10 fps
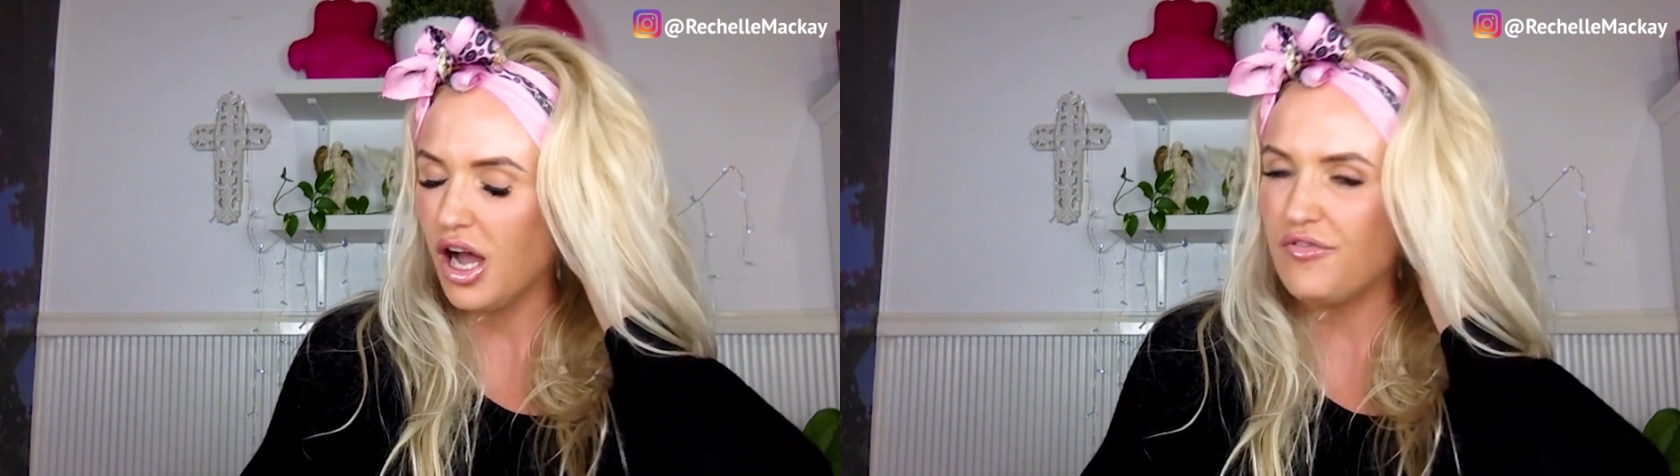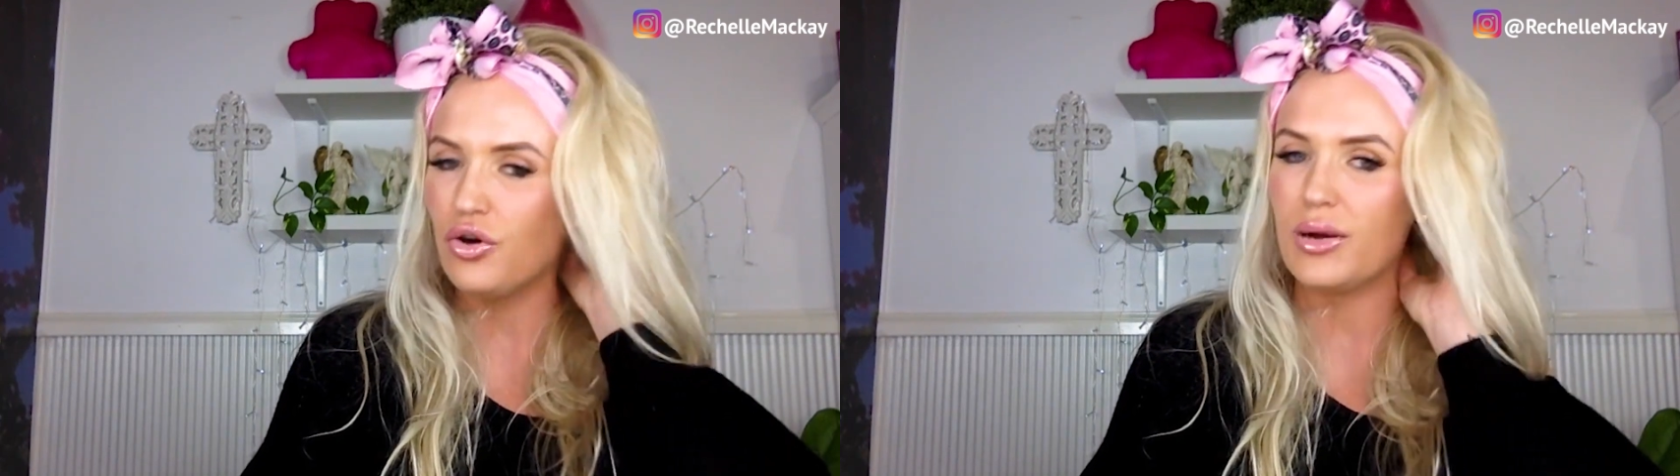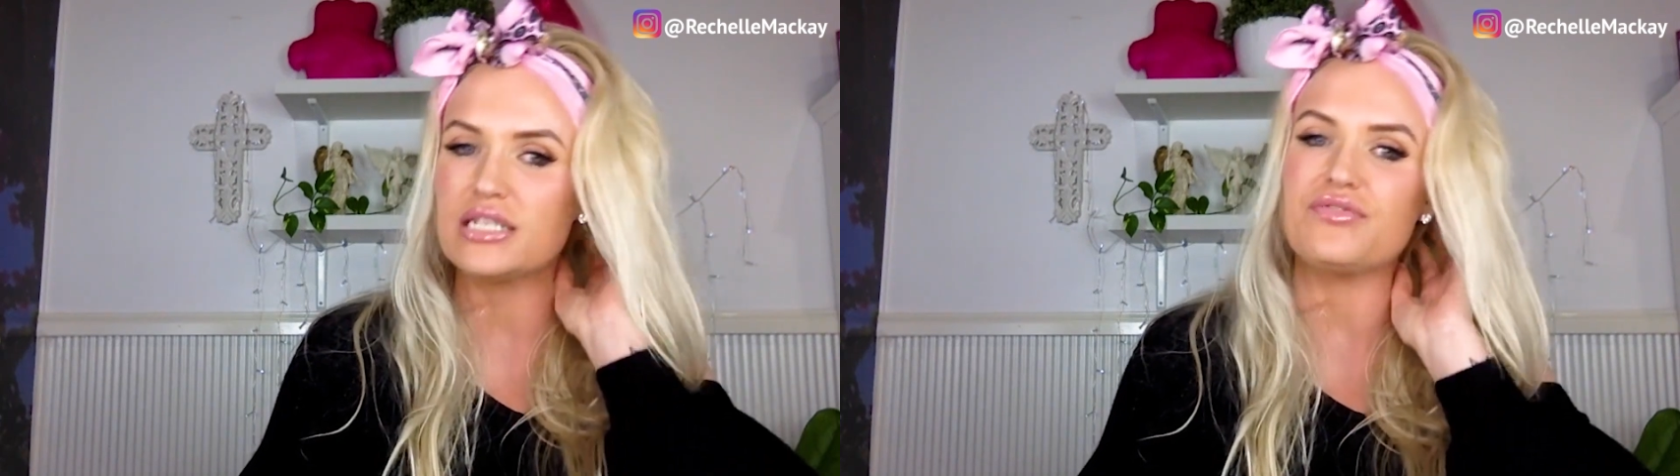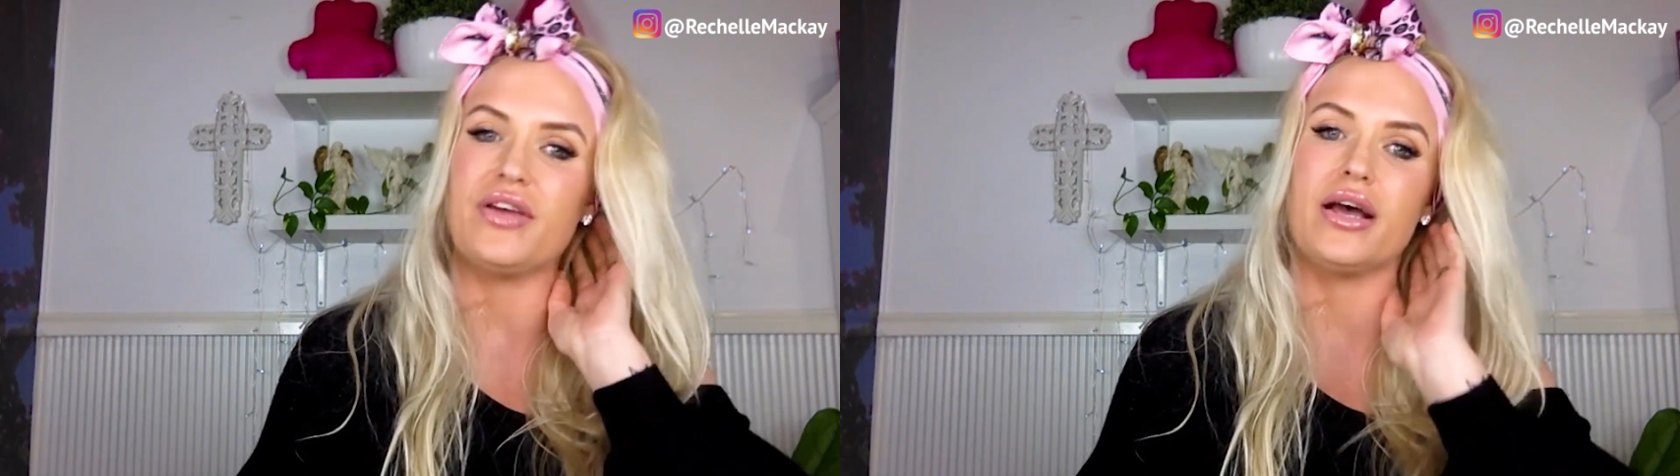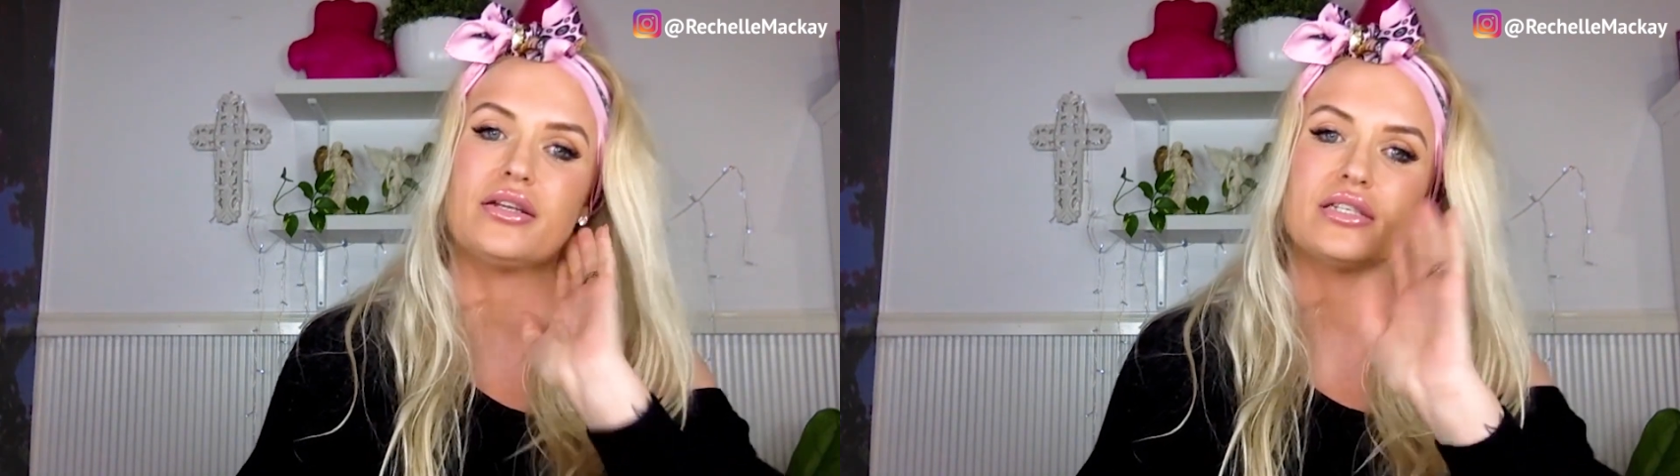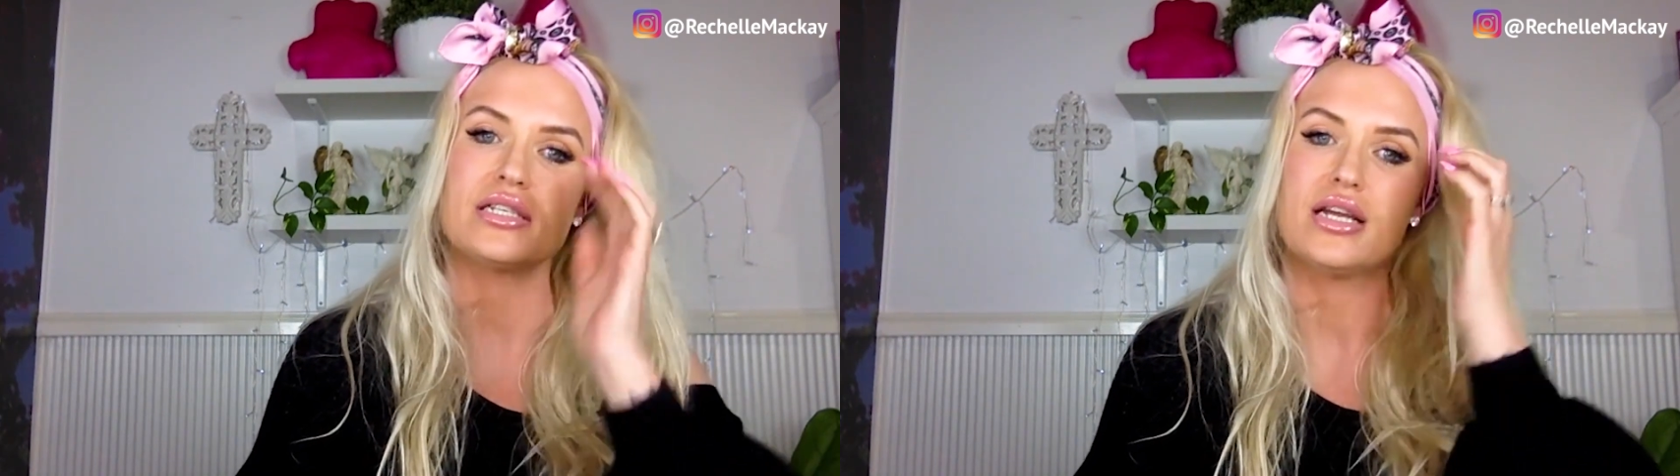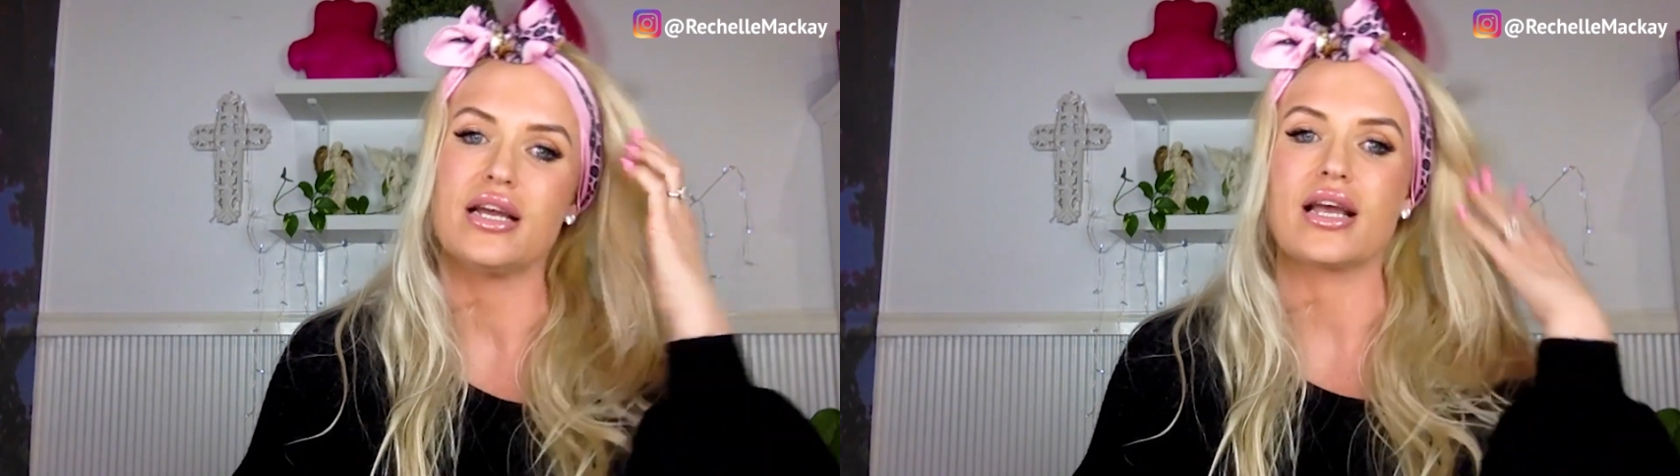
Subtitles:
I've always found